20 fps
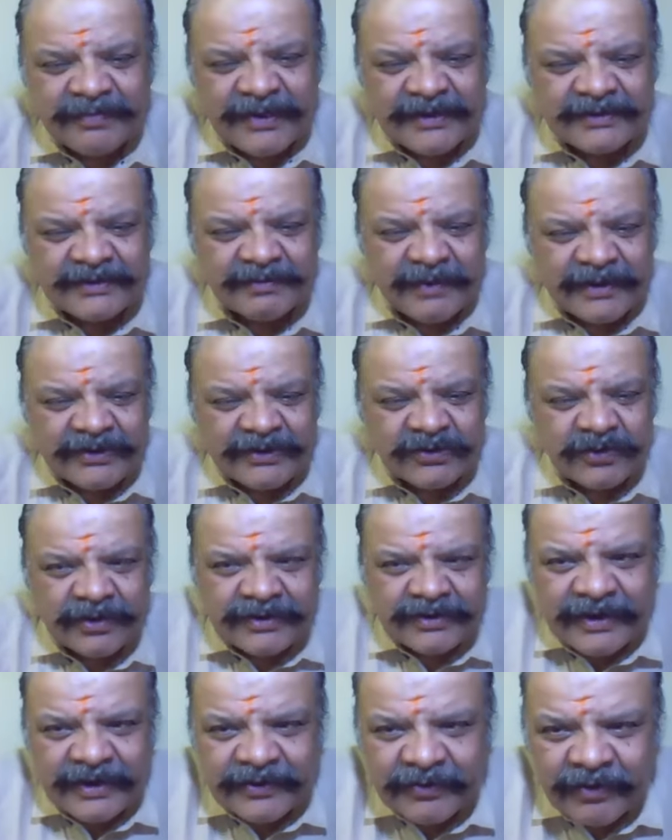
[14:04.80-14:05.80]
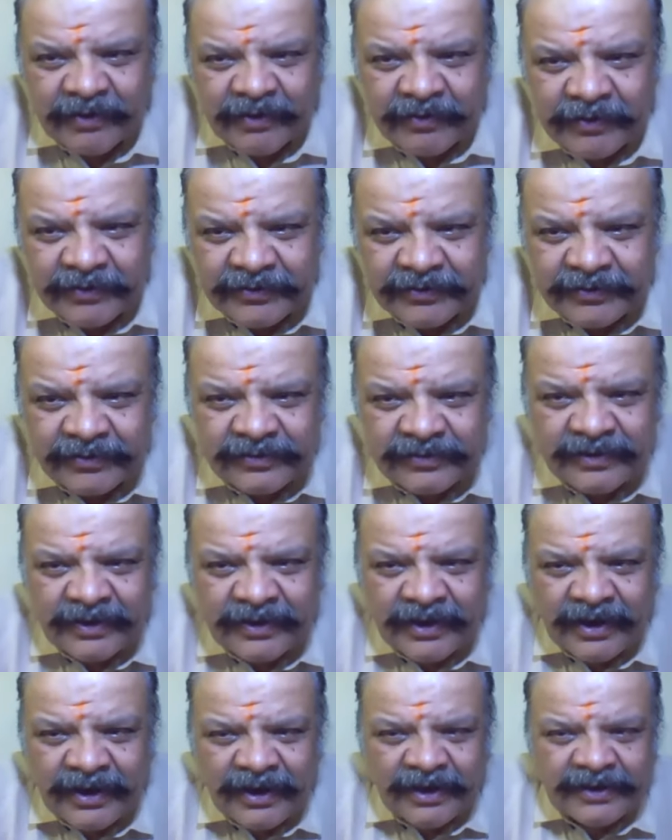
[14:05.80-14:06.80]
please make sure that you are going to
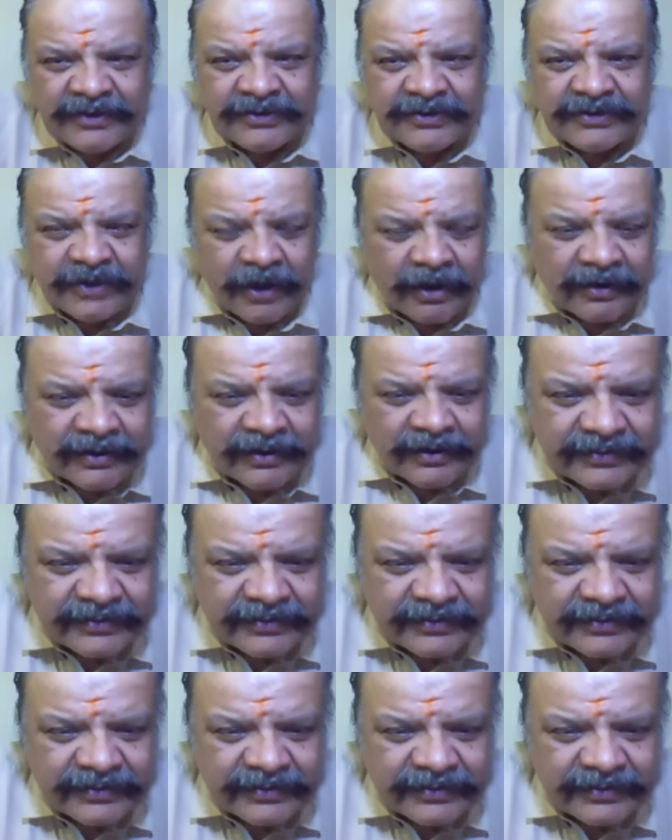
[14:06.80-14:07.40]
talk.